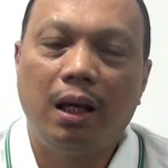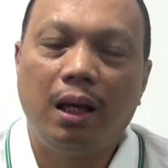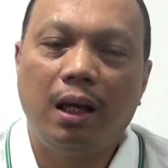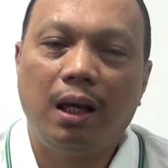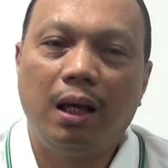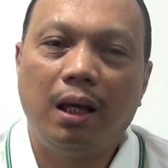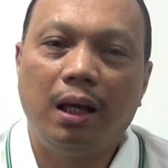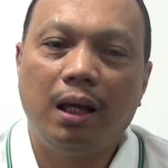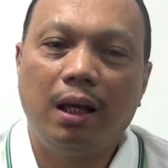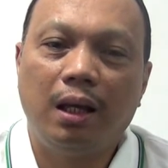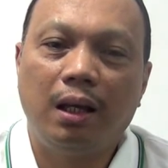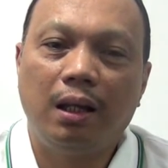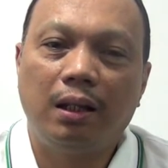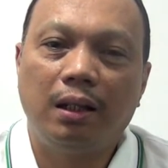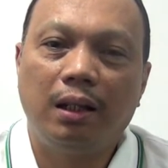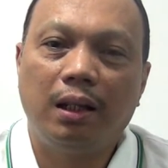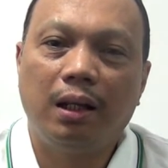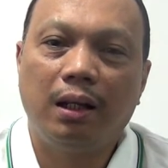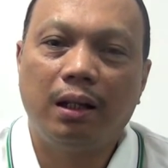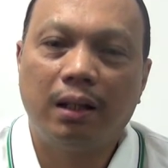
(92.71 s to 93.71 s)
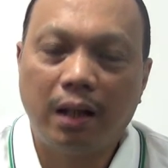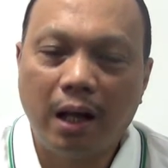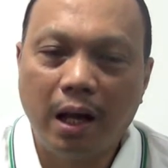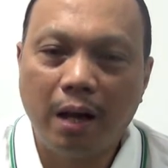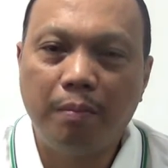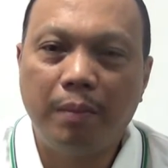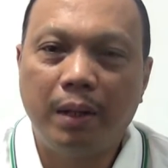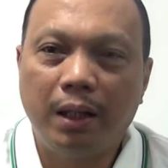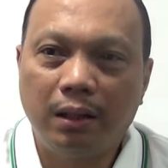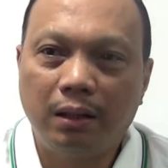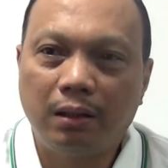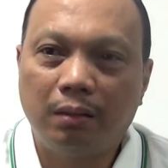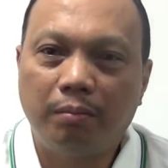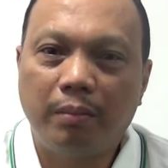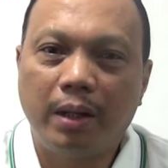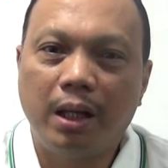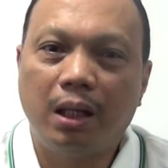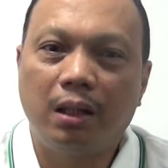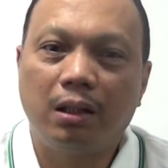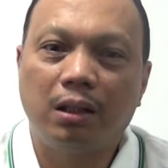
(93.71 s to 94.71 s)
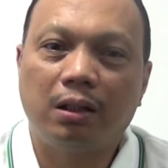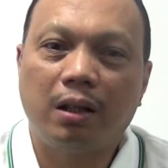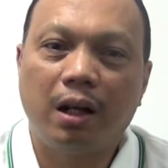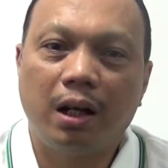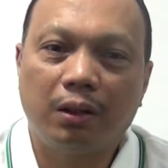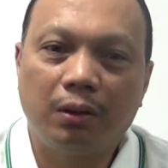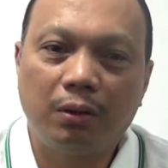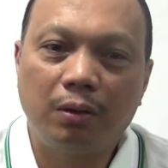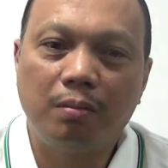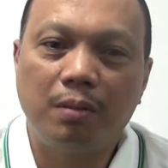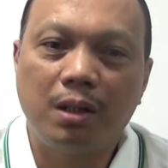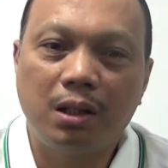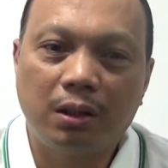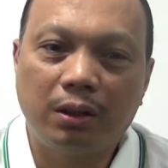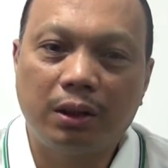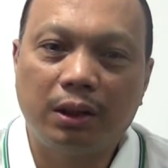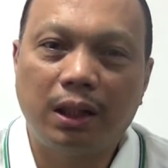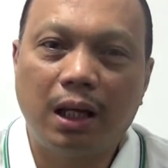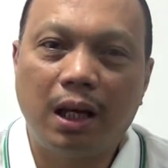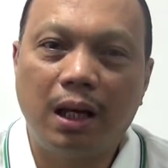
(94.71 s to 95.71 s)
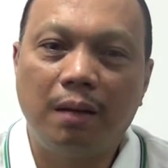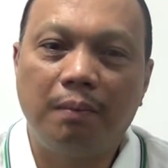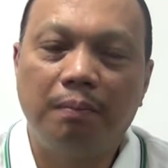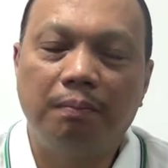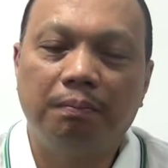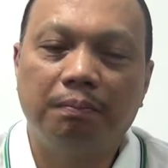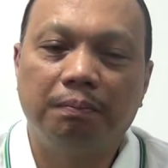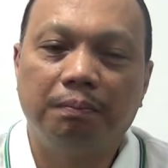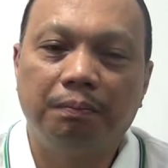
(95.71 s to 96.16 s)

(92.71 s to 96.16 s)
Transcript: And I met my instructor, Mr. Sam.